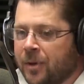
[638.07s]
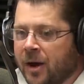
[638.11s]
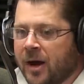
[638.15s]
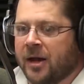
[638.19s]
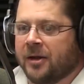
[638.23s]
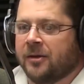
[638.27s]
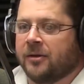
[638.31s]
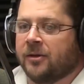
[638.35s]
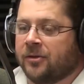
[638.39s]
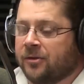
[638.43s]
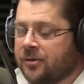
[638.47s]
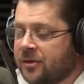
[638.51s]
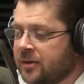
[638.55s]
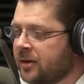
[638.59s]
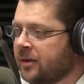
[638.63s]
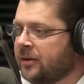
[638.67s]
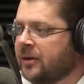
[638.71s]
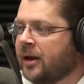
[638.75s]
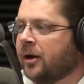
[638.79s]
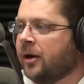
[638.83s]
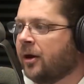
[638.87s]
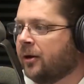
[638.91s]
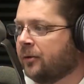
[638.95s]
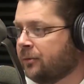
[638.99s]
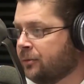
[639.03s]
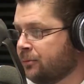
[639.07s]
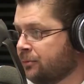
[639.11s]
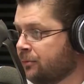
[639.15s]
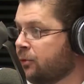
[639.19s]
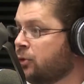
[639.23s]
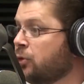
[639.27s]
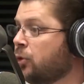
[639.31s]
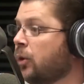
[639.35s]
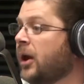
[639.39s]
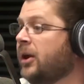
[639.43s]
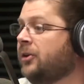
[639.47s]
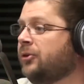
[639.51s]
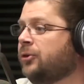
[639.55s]
But there are
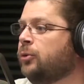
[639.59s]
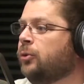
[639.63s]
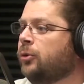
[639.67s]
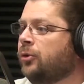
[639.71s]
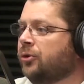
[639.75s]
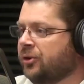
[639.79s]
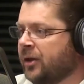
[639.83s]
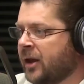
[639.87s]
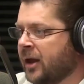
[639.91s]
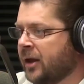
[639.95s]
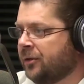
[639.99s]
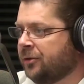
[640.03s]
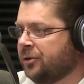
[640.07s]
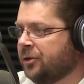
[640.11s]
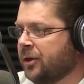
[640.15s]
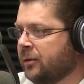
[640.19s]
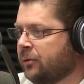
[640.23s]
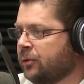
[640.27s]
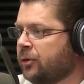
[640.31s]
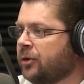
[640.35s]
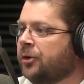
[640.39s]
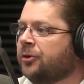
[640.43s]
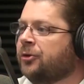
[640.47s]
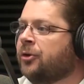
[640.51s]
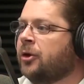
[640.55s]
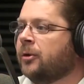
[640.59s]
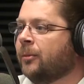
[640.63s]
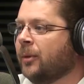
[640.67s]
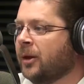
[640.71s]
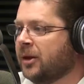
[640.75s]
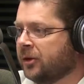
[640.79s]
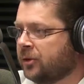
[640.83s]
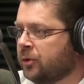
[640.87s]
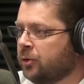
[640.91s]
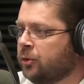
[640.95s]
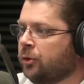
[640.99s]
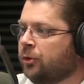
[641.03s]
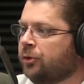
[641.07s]
great tools out there. We're going to talk
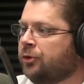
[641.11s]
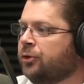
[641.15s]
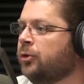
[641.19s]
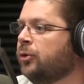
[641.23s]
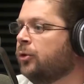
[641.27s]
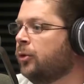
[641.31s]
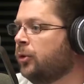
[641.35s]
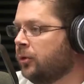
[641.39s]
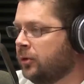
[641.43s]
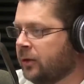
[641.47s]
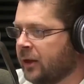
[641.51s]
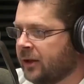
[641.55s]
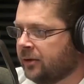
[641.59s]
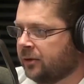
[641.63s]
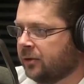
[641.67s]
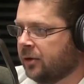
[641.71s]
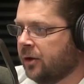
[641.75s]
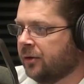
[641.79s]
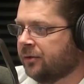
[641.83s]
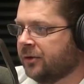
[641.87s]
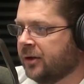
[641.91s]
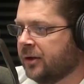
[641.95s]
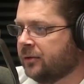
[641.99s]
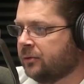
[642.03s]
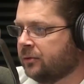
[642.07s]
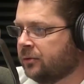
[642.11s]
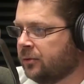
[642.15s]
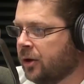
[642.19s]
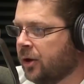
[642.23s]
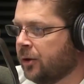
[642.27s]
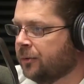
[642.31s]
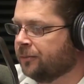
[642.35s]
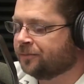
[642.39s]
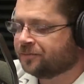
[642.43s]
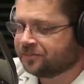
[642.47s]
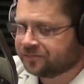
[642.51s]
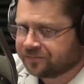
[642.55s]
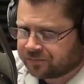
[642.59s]
about a cool tool later on down the
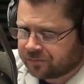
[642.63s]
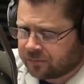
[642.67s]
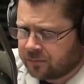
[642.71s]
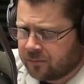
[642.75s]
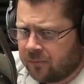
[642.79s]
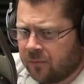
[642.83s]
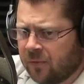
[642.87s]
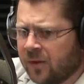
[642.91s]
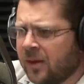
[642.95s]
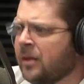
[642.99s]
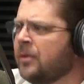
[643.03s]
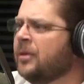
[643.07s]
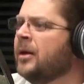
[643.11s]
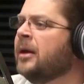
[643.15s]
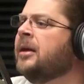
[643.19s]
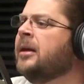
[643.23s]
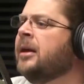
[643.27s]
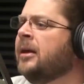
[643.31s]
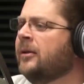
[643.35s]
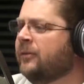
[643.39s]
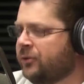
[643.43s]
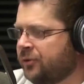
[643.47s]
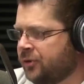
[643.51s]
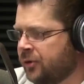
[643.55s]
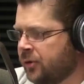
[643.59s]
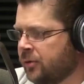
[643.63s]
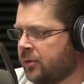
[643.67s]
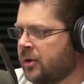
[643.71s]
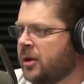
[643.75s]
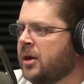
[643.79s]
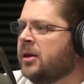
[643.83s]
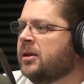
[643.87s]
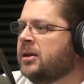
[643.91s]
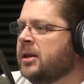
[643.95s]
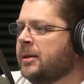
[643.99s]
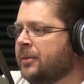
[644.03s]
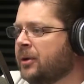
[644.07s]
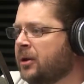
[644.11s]
road that gives you
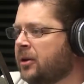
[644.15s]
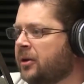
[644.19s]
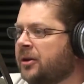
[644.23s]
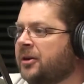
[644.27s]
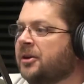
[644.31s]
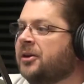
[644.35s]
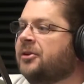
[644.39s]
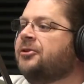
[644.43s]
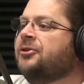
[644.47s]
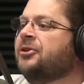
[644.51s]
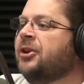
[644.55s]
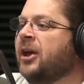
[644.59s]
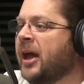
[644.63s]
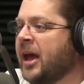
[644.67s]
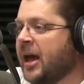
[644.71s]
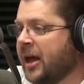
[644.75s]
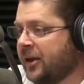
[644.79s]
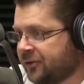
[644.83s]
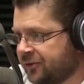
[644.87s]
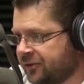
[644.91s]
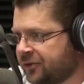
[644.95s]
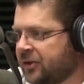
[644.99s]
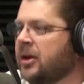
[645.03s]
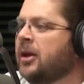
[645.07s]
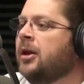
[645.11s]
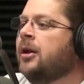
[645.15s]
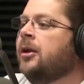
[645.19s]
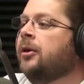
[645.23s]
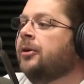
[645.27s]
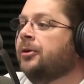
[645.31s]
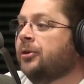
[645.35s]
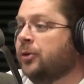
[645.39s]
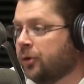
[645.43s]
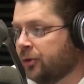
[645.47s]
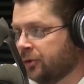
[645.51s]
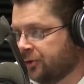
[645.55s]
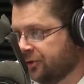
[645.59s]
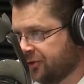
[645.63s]
the ability to test
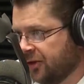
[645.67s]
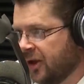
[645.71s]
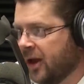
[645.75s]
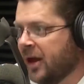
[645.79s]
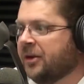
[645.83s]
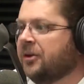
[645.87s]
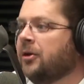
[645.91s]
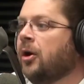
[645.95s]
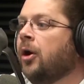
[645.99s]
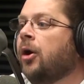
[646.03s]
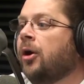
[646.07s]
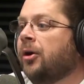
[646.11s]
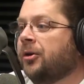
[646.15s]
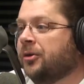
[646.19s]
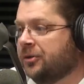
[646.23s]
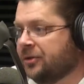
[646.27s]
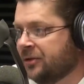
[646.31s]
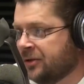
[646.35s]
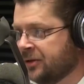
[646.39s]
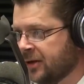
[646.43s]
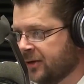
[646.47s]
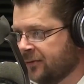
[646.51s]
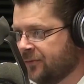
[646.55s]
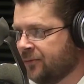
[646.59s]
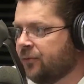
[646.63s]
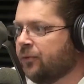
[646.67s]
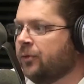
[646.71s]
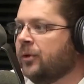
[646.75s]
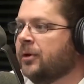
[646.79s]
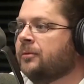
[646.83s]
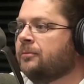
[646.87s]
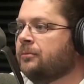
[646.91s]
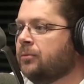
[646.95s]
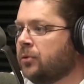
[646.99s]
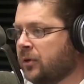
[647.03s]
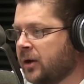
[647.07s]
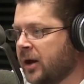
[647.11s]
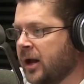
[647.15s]
your site on
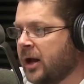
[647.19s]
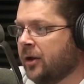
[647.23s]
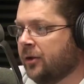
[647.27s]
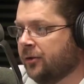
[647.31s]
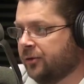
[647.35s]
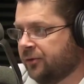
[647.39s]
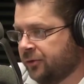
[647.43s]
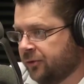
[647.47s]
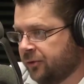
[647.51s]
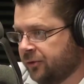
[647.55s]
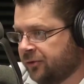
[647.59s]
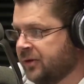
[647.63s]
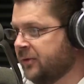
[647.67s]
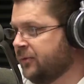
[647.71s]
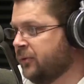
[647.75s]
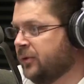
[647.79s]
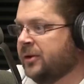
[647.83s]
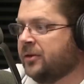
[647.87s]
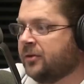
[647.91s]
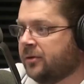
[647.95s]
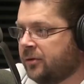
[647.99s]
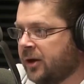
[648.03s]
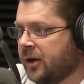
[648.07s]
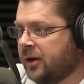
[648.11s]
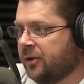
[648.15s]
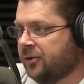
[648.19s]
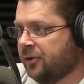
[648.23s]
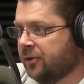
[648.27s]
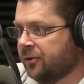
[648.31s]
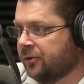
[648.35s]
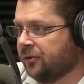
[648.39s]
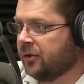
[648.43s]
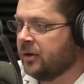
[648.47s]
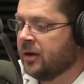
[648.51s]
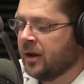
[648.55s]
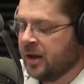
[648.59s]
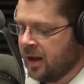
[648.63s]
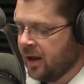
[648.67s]
different browsers, different
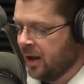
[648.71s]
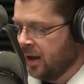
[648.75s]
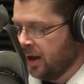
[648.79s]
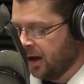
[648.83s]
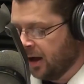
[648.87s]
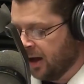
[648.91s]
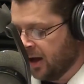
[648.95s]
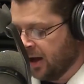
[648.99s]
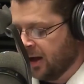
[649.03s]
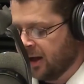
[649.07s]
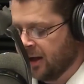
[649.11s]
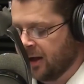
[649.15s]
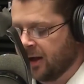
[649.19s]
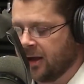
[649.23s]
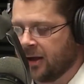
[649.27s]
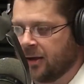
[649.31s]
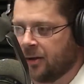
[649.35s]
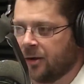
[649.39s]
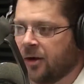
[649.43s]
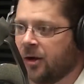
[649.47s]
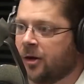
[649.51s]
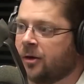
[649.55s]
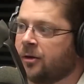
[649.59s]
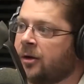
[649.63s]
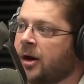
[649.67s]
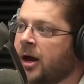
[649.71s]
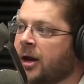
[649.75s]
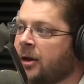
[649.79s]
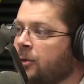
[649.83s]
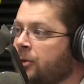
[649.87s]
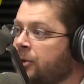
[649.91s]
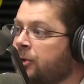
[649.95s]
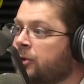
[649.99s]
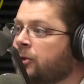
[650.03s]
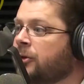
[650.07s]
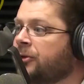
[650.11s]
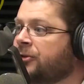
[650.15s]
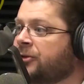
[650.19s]
iterations. All right.
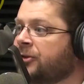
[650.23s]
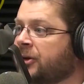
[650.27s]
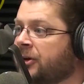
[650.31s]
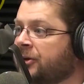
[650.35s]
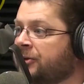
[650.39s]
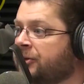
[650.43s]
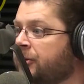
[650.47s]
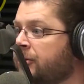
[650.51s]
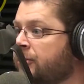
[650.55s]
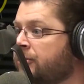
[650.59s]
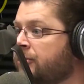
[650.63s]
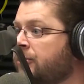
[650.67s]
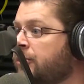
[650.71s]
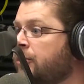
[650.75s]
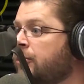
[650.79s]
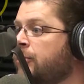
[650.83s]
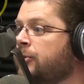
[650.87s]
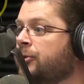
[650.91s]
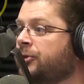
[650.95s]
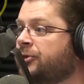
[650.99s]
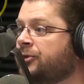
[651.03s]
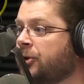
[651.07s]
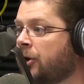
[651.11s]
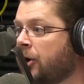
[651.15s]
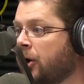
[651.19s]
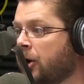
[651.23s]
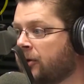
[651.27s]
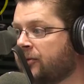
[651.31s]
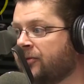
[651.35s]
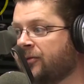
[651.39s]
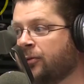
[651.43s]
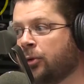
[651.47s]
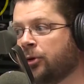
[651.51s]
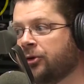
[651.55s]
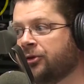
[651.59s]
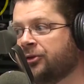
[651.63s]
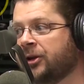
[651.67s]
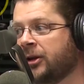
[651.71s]
You're listening to News Talk
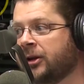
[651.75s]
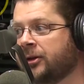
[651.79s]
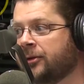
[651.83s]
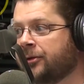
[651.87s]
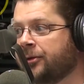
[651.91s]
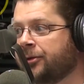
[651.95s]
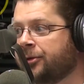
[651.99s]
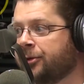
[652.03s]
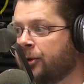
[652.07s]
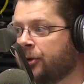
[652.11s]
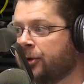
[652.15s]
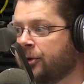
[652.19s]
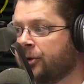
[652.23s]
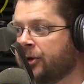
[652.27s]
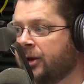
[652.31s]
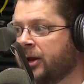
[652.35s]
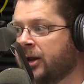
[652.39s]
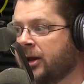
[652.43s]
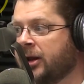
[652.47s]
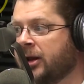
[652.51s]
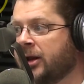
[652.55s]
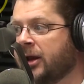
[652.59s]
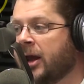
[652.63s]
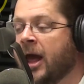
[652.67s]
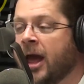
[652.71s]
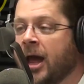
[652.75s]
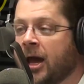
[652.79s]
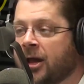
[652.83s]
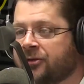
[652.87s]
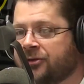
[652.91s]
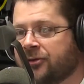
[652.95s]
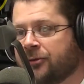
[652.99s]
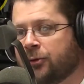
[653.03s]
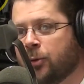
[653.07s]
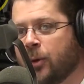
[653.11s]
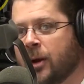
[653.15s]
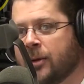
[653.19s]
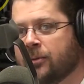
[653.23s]
1430,
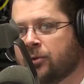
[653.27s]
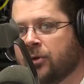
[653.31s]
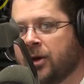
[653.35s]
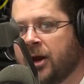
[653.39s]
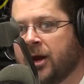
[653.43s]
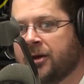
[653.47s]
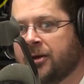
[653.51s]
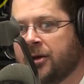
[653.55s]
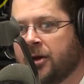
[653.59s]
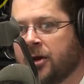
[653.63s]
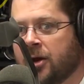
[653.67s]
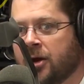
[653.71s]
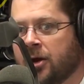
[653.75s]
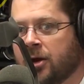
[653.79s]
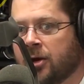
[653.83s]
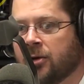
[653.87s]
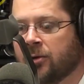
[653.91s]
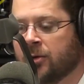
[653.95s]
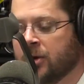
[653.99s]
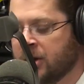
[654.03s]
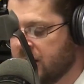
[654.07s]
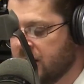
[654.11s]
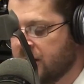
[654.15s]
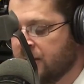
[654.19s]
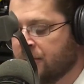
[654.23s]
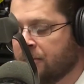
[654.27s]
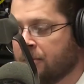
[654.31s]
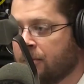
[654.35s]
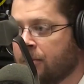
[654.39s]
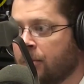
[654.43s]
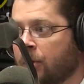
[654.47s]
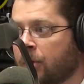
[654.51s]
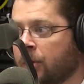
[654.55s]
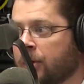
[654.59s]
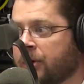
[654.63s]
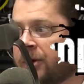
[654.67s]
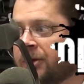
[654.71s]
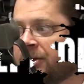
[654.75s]
Edge of the Web Radio.
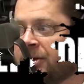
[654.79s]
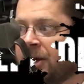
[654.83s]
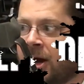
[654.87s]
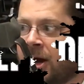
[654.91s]
More to